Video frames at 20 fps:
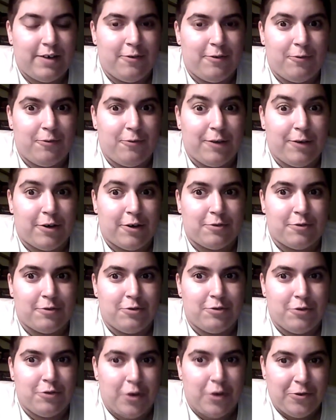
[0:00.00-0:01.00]
We're
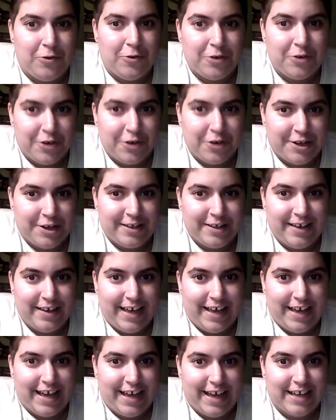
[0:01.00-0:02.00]
no good
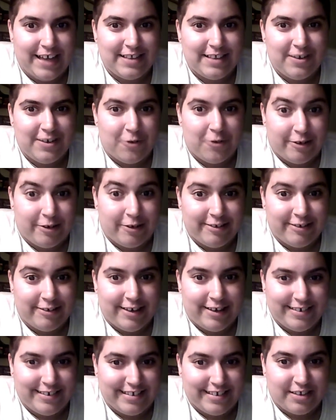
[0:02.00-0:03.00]
at
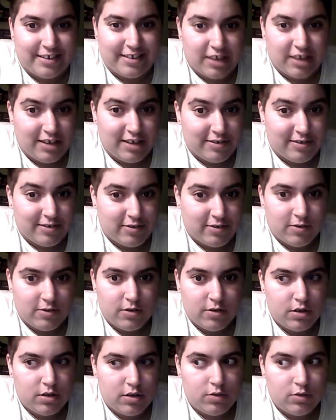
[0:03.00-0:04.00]
organizing things.
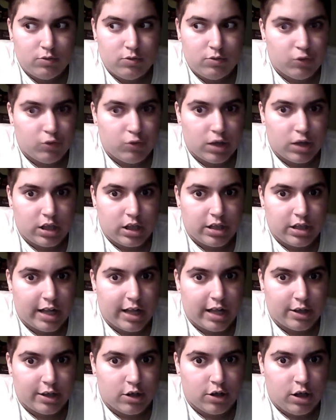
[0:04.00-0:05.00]
Really not
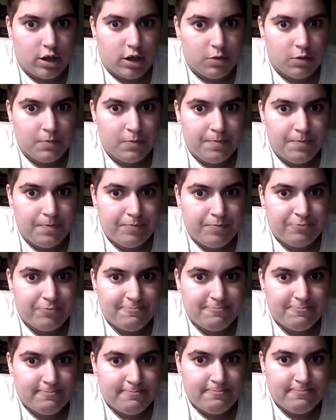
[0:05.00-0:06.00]
at all.
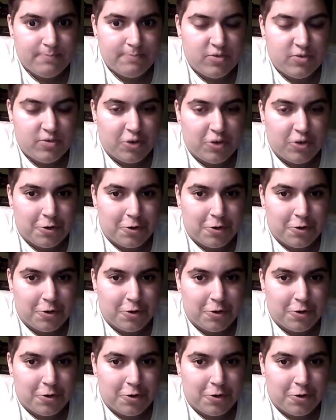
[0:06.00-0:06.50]
So,